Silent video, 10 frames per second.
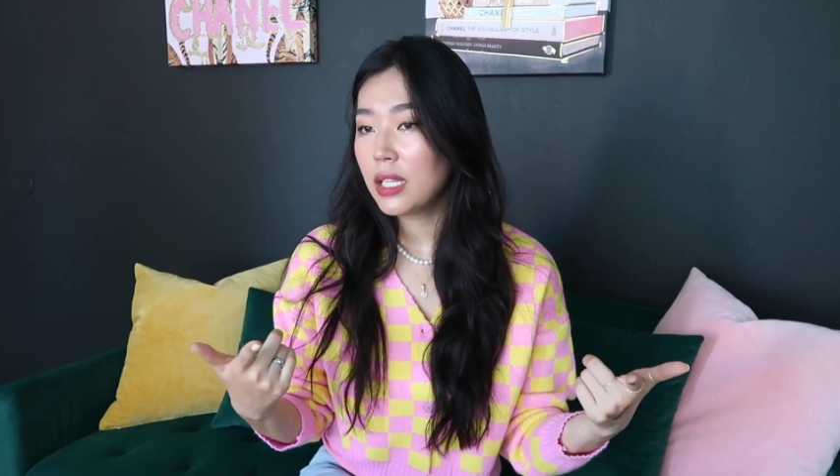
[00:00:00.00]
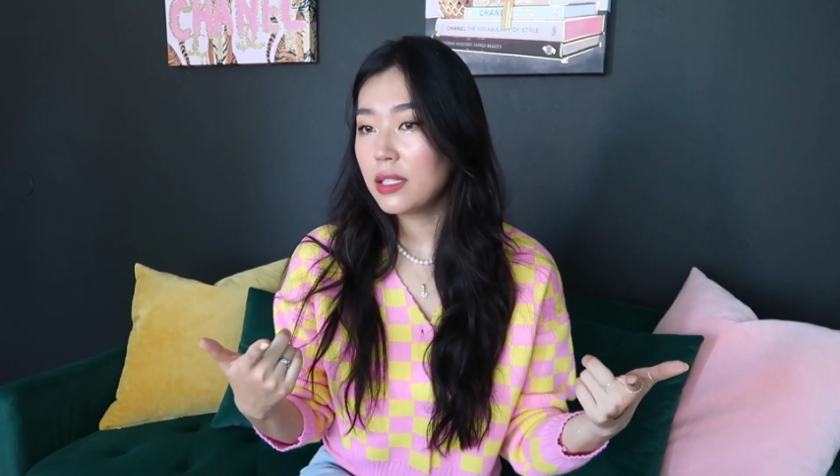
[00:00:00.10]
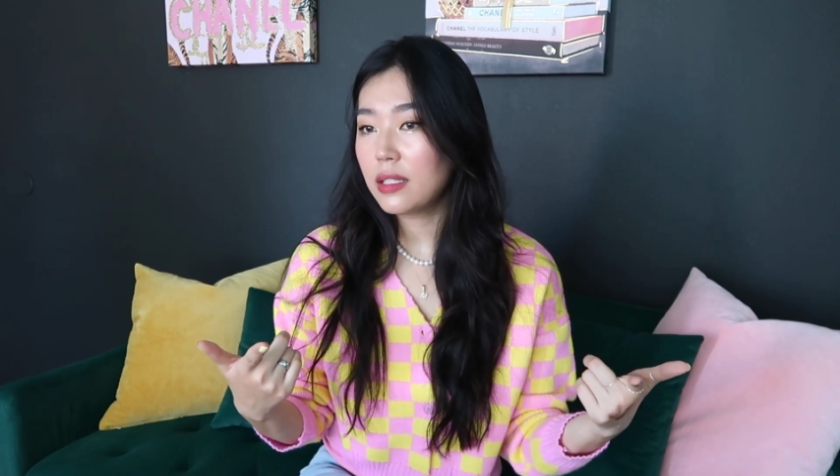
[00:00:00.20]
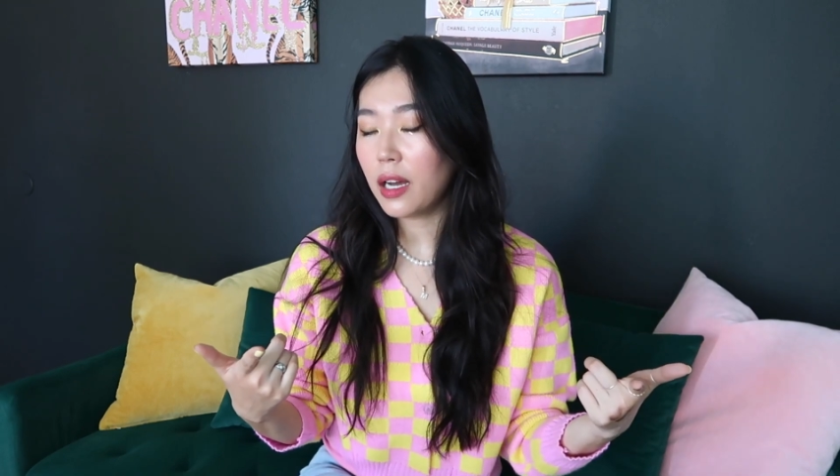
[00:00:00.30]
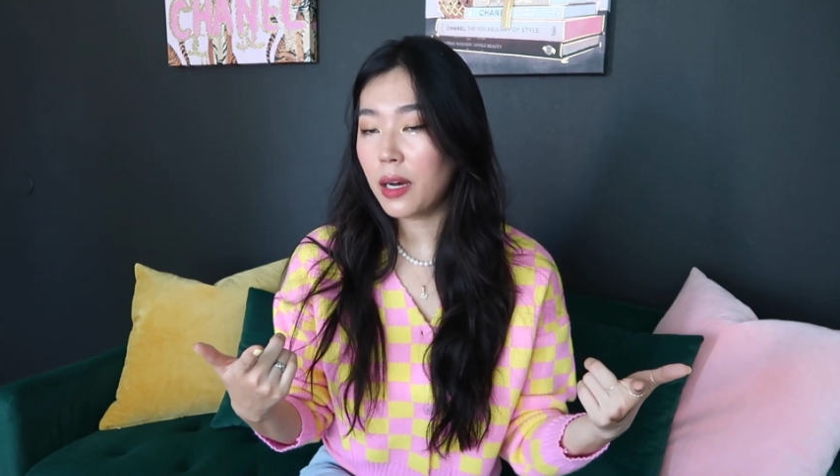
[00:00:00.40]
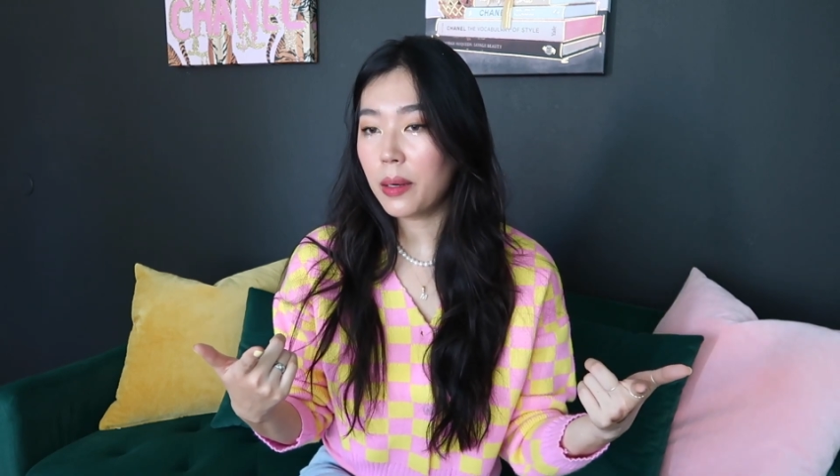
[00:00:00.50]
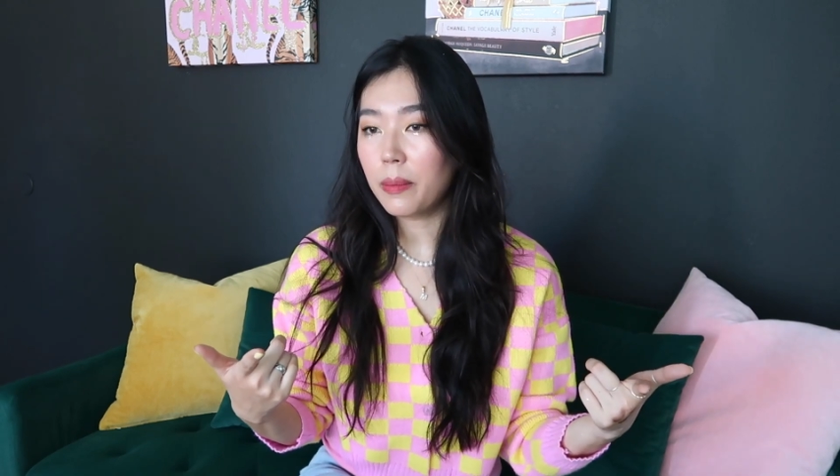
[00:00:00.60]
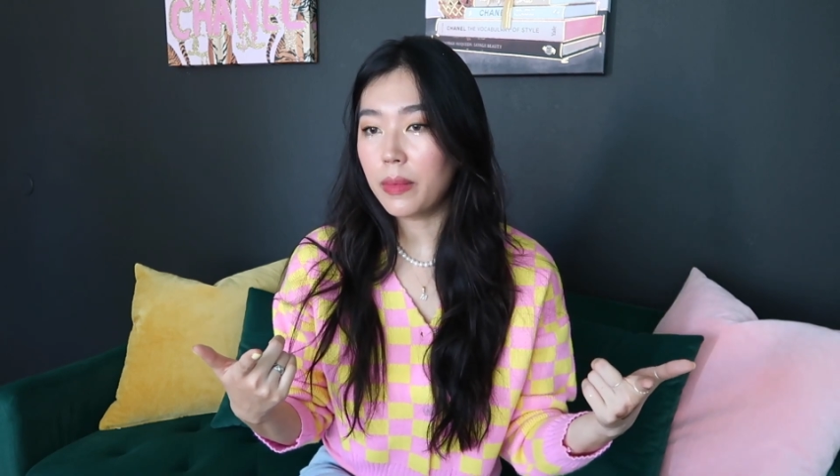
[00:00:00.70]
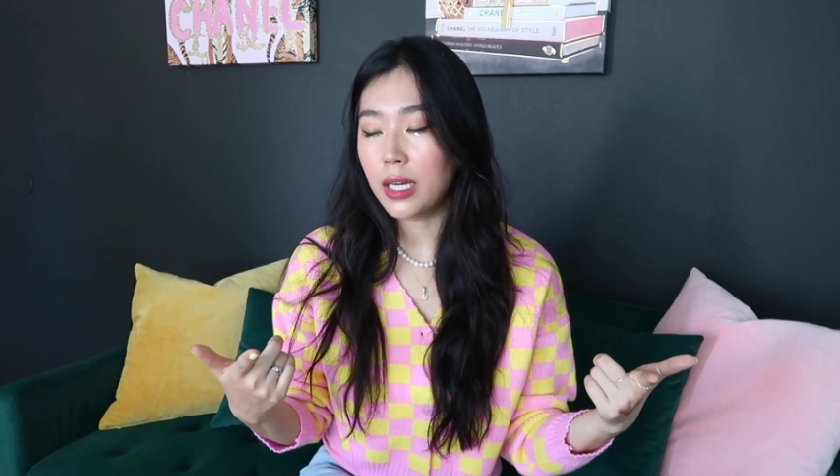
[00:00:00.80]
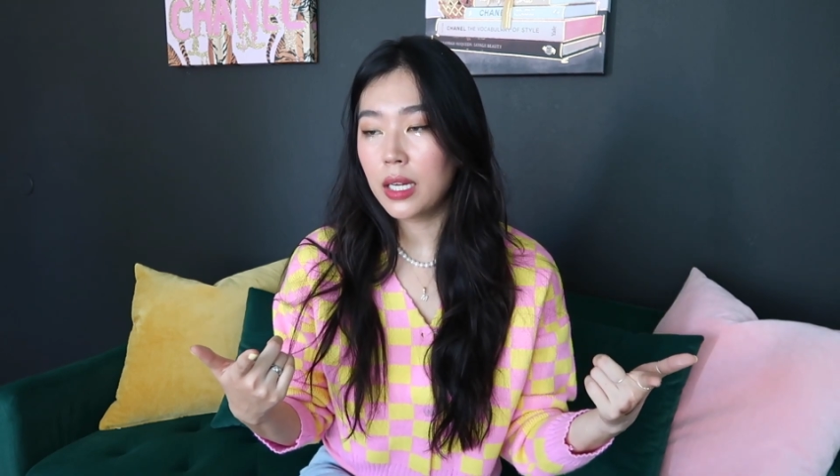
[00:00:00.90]

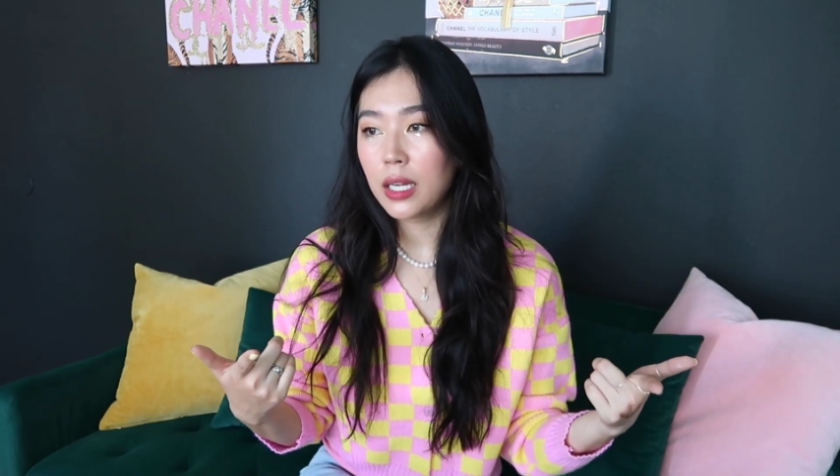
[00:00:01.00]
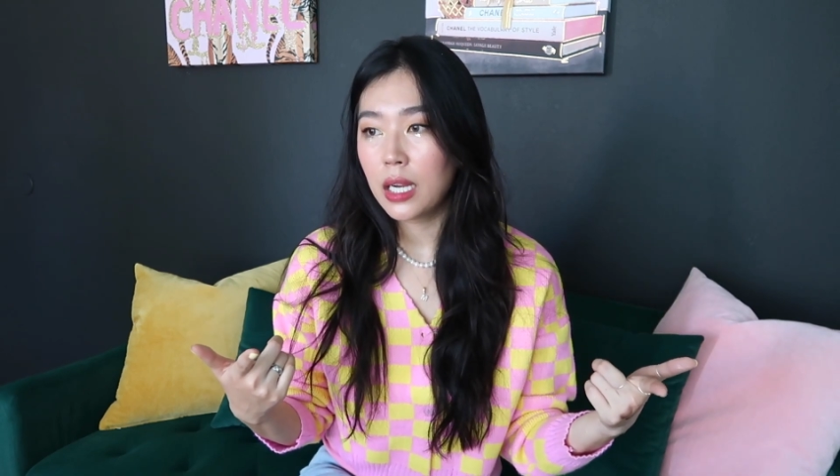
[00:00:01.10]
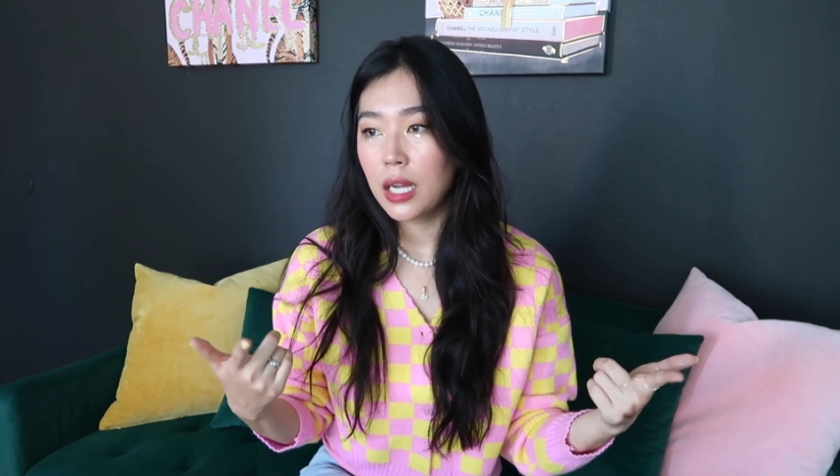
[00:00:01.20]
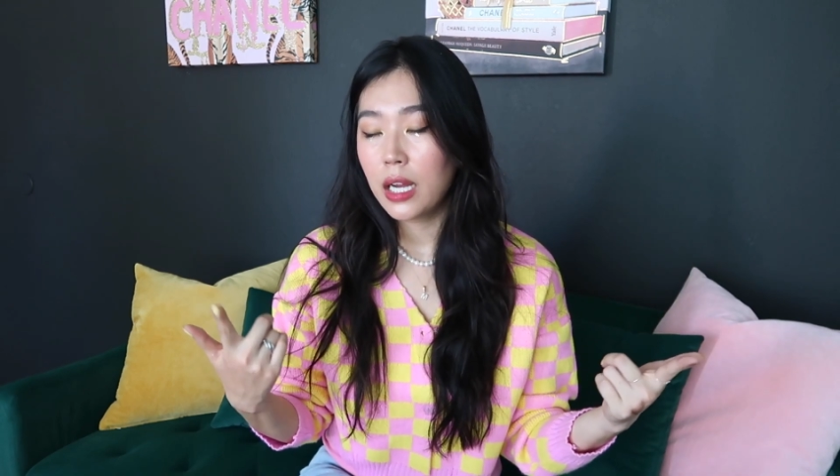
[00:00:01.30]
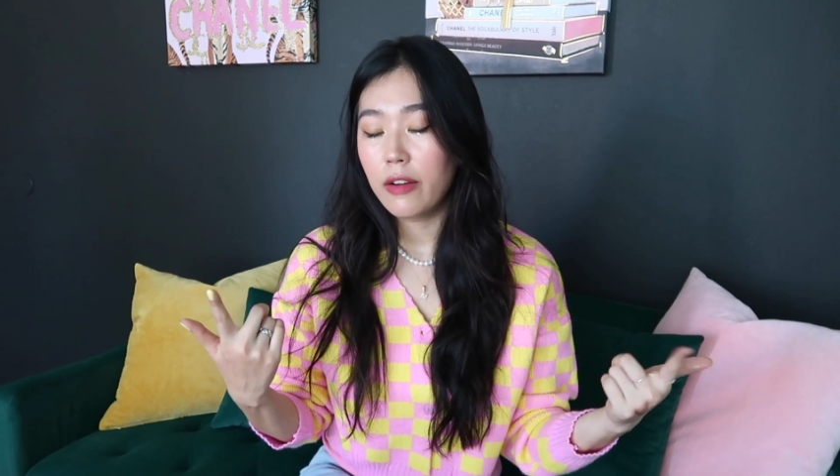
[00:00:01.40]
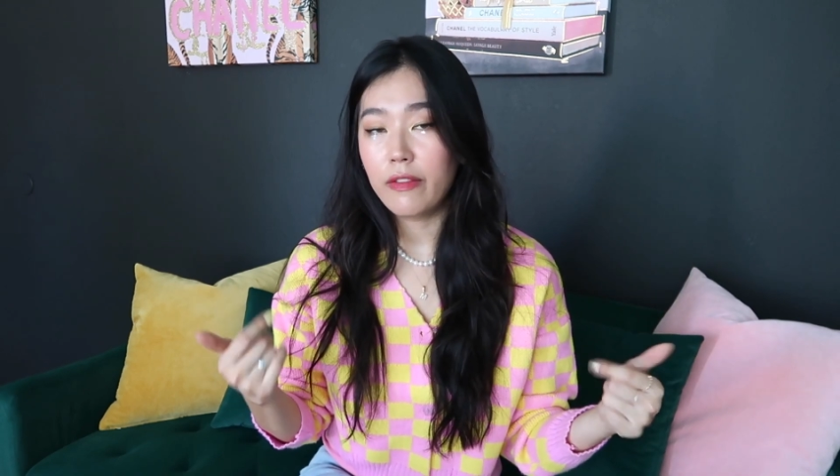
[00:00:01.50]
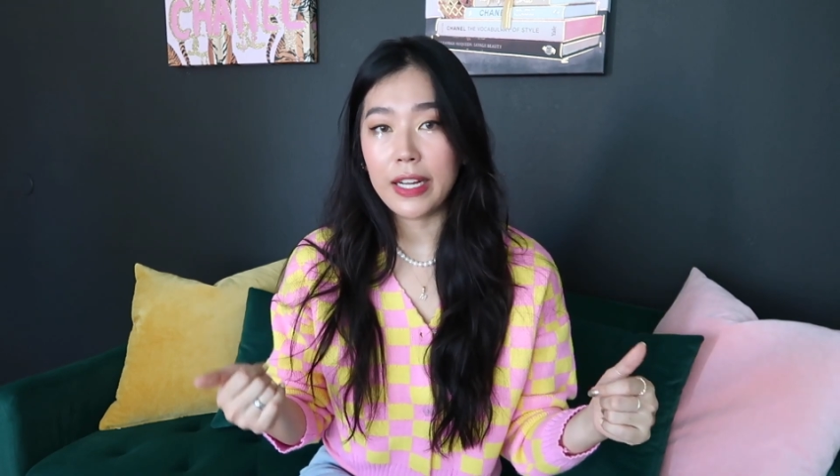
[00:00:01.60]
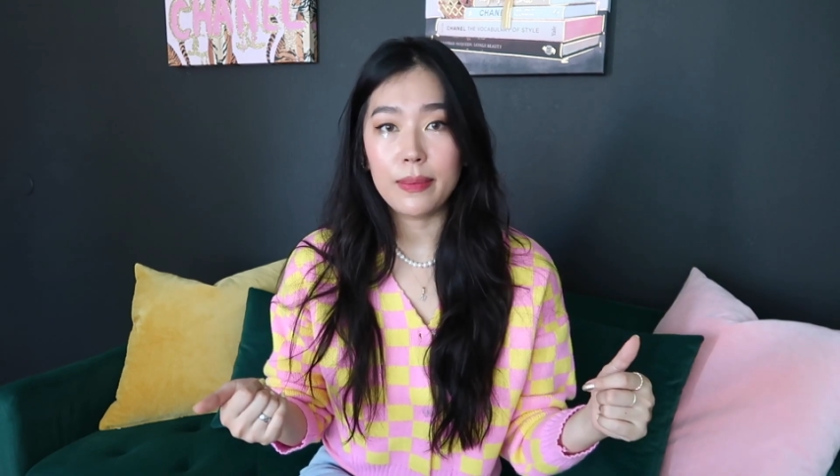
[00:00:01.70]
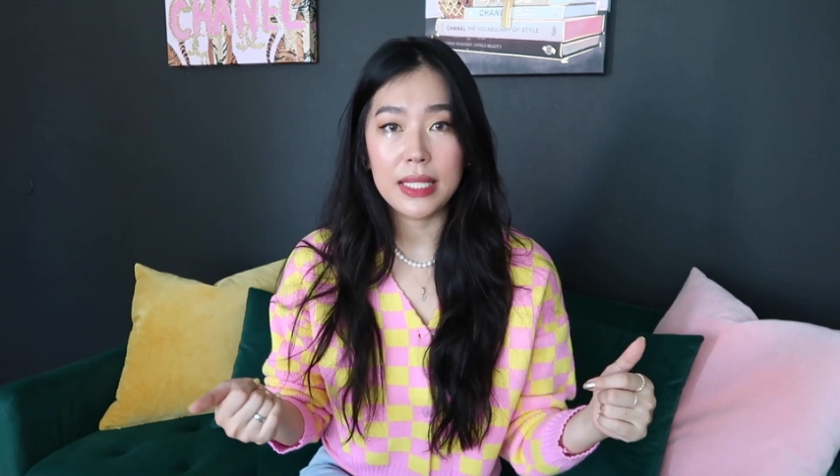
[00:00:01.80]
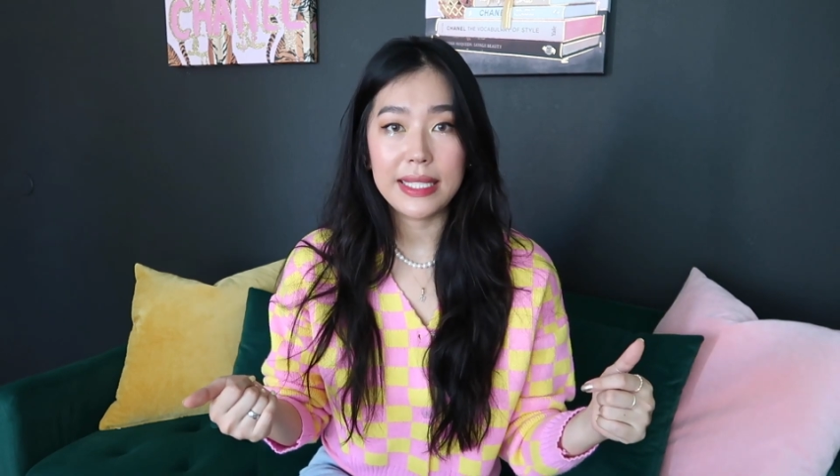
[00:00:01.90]
some vitamin